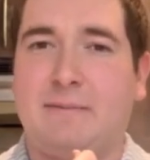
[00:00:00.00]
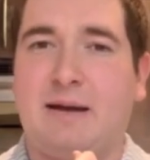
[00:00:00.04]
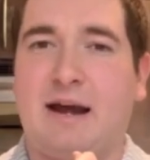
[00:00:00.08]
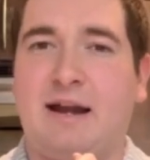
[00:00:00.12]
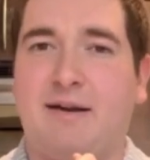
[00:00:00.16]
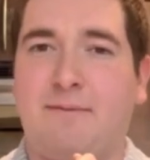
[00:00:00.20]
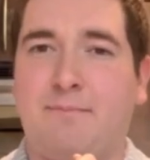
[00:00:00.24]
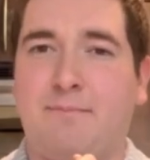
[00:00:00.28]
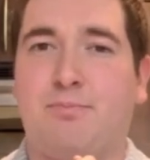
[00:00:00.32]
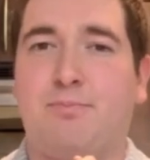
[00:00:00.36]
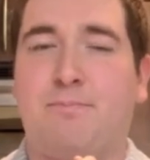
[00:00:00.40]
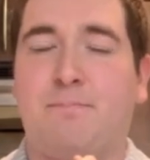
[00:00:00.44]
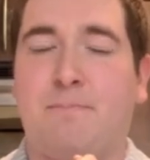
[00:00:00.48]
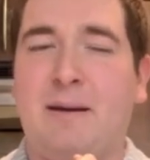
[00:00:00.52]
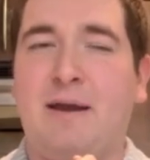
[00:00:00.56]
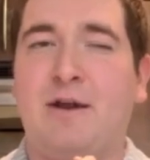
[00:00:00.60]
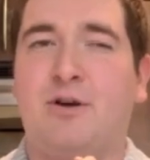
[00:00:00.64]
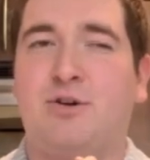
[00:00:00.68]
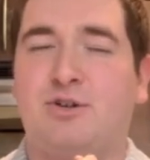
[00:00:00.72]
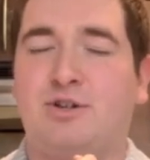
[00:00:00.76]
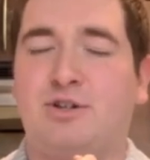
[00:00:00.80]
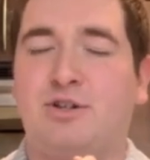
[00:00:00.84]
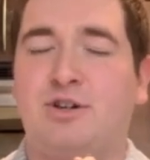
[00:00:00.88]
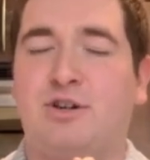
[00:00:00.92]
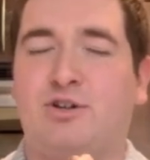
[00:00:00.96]
kind of
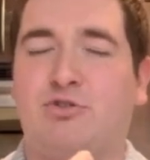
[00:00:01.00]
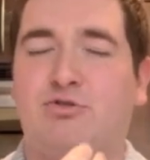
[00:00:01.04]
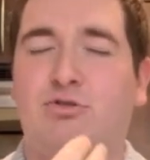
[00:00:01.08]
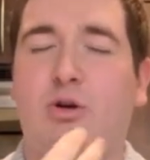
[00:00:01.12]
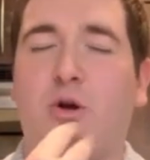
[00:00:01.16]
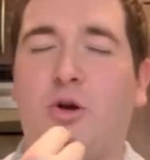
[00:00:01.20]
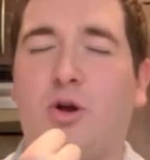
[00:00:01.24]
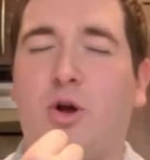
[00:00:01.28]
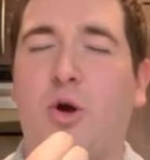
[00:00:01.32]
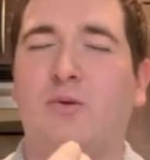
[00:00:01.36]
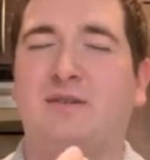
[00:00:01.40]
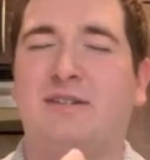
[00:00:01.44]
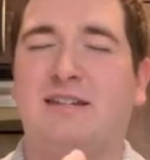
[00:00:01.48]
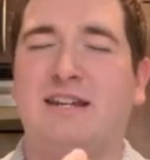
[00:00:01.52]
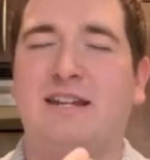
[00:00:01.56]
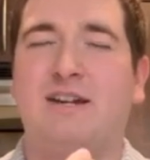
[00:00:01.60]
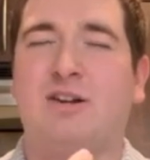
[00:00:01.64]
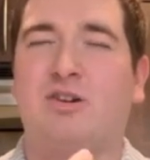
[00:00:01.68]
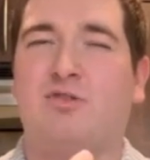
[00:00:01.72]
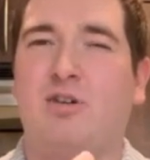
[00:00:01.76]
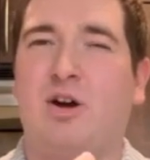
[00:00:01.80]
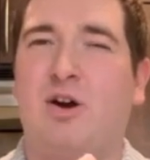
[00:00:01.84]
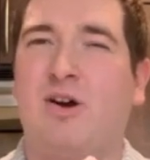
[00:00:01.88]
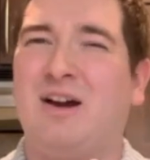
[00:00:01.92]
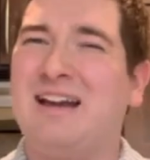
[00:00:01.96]
beard to grow, goatee to
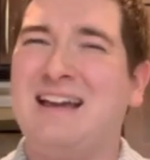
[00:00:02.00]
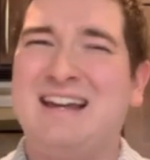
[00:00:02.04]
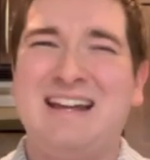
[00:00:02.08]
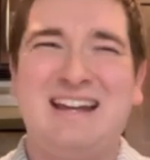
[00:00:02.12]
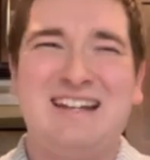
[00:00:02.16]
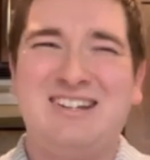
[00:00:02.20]
grow.